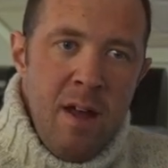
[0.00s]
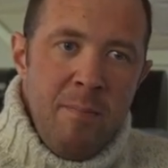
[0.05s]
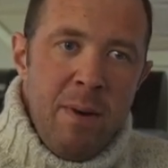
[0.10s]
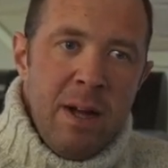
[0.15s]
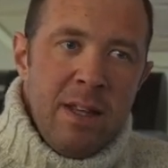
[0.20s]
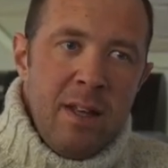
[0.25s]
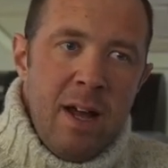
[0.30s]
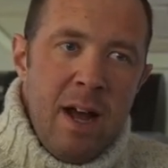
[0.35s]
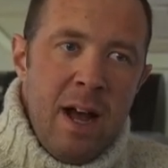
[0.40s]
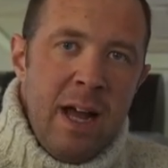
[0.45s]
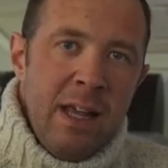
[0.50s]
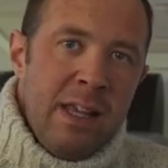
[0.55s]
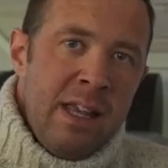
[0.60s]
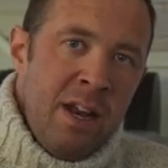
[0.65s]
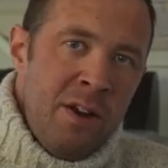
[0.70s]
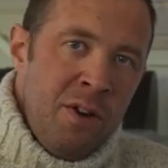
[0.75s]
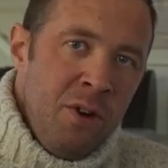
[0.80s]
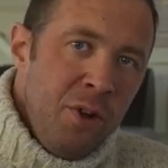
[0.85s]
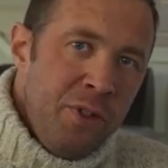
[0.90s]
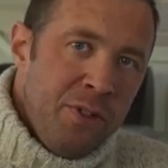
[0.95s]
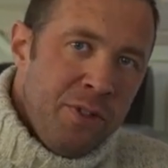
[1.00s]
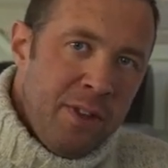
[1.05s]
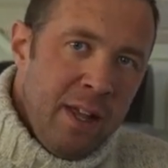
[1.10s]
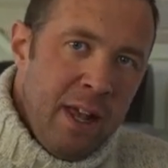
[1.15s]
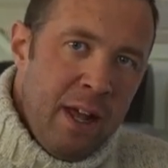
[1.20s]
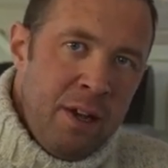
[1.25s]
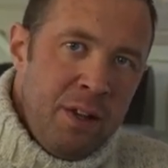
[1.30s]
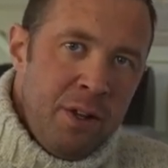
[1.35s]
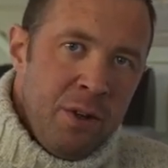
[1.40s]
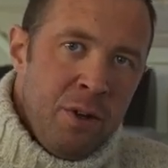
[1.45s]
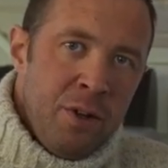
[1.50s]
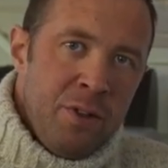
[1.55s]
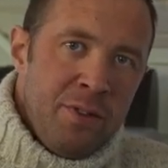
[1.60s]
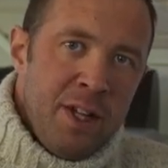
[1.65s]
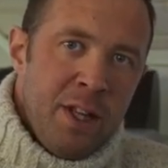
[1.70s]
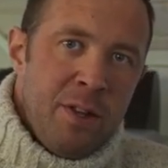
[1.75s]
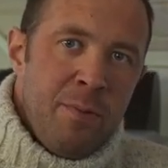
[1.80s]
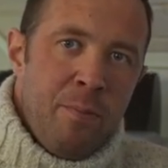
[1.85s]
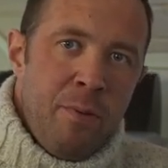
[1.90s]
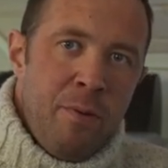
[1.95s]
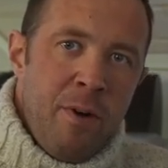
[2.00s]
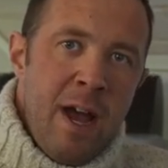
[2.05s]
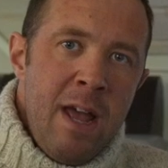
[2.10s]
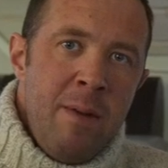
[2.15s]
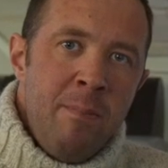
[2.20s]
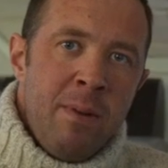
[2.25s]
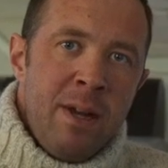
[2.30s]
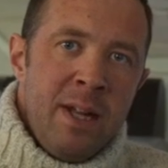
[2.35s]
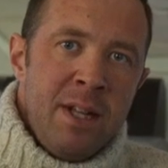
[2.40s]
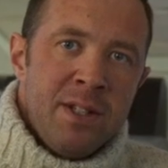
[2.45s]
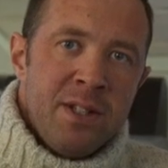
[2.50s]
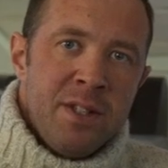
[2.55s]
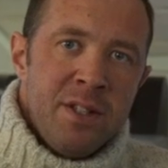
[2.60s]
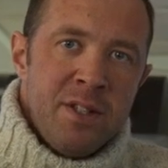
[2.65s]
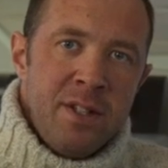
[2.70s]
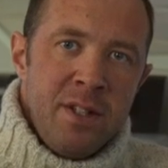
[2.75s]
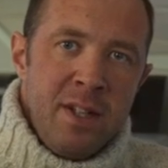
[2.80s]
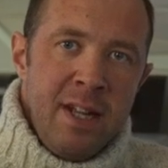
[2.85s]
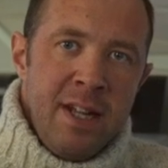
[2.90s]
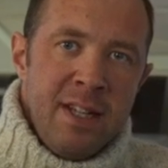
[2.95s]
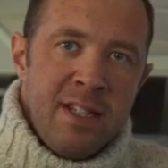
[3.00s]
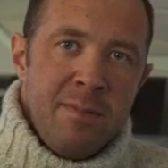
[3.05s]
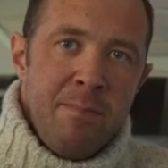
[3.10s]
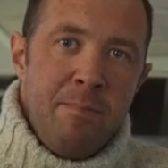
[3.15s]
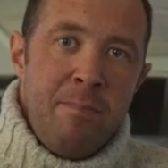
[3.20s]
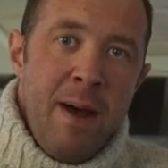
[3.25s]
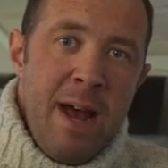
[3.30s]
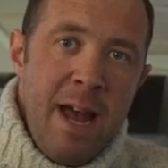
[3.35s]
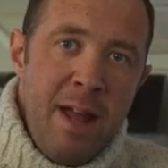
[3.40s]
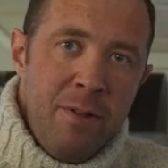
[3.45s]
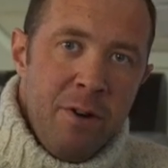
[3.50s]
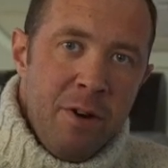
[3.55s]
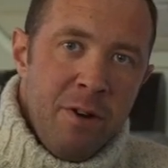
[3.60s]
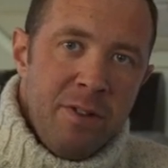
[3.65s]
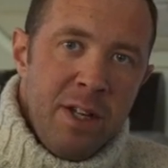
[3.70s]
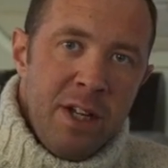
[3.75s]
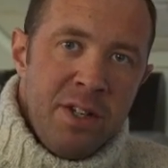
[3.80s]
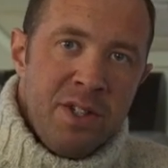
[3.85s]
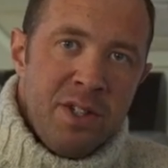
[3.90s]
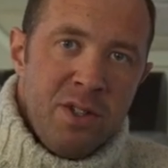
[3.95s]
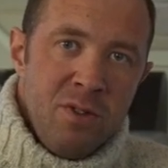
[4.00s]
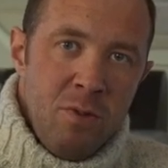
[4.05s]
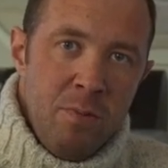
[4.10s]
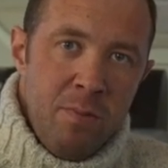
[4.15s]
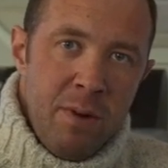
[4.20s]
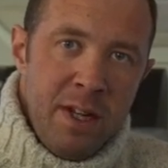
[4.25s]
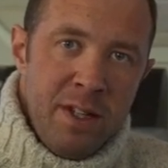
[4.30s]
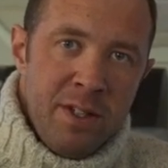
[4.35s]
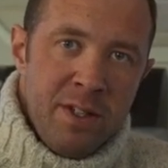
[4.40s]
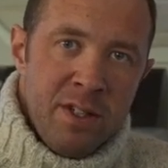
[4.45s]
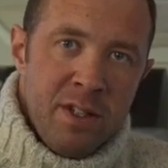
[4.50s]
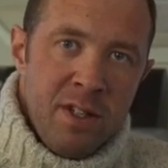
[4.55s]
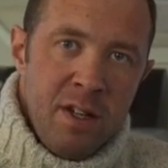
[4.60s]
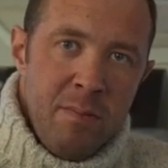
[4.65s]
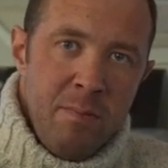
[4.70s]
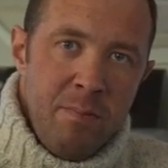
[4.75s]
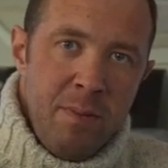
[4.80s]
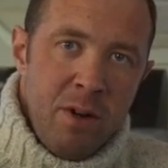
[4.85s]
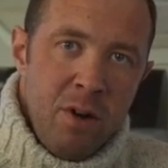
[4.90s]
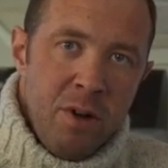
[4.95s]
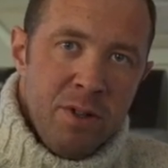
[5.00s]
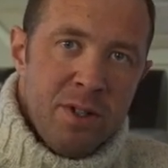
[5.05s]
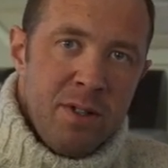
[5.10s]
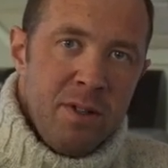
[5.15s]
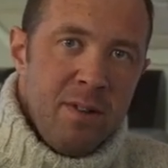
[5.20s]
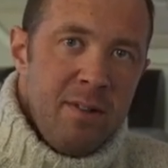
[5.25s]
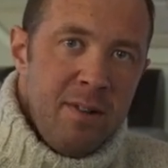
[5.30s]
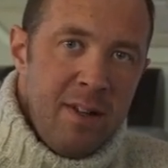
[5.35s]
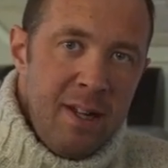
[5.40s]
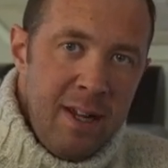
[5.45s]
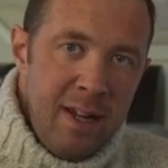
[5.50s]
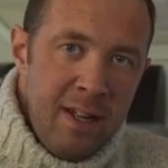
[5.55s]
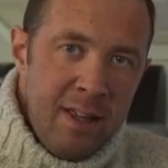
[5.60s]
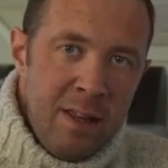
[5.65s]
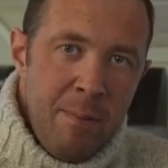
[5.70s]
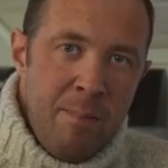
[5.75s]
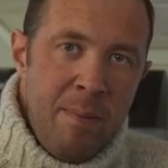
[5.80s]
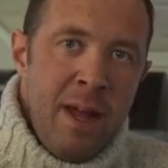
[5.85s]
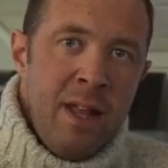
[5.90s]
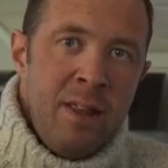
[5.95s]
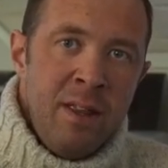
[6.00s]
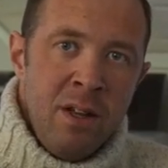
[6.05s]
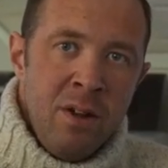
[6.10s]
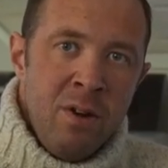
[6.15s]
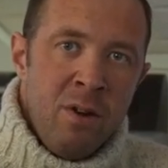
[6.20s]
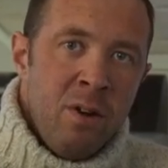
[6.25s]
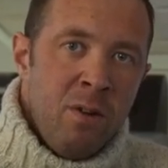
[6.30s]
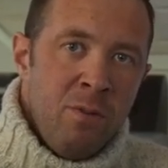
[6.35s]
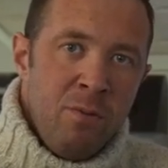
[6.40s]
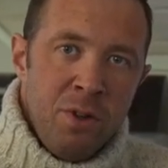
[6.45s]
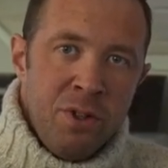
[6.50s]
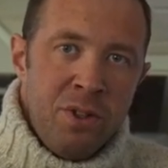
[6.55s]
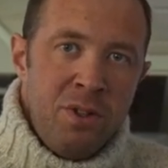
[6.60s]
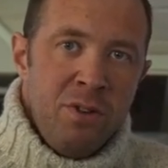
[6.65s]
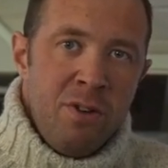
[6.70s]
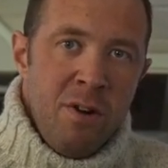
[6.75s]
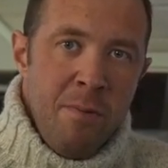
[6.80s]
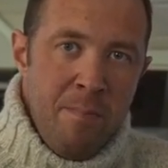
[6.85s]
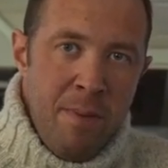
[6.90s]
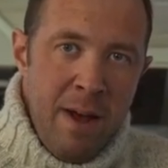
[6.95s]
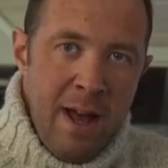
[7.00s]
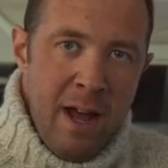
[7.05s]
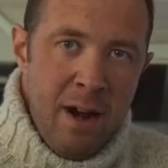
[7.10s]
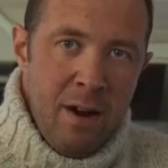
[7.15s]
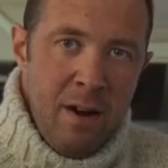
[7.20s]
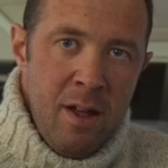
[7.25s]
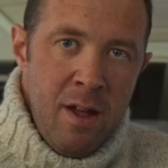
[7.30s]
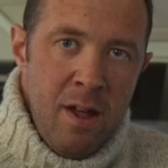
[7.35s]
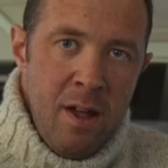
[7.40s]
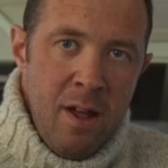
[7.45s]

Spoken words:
But I cannot tell you that prime lenses is better than zoom lenses, because it depending on what you compare.